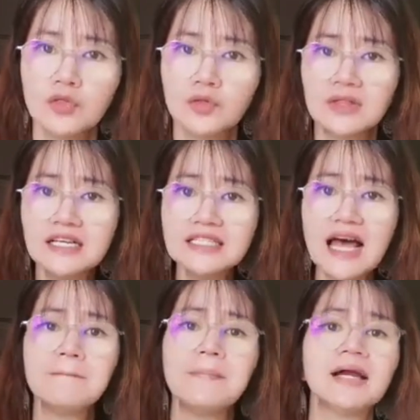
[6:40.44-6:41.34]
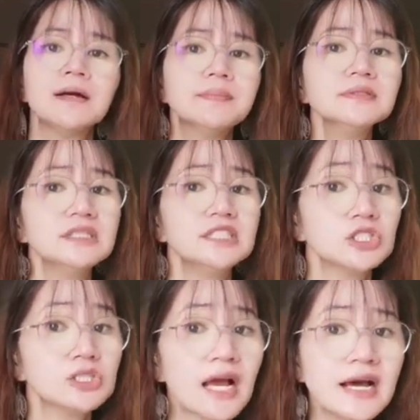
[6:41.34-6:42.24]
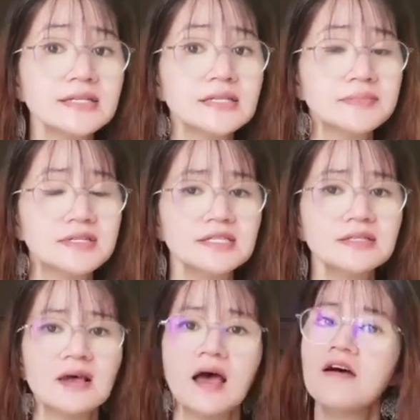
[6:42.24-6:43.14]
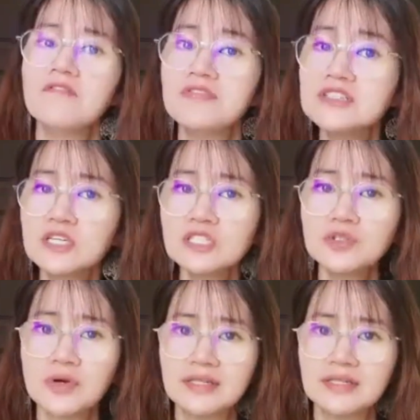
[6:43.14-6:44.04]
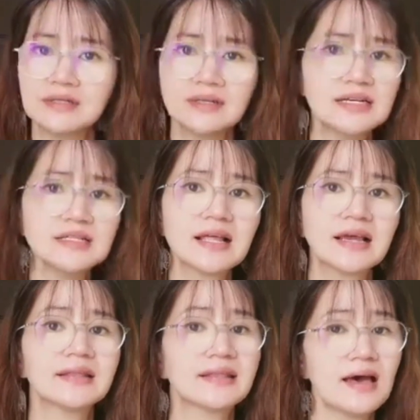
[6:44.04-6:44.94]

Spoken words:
To these unbankable niche customers, FinSource Credit is like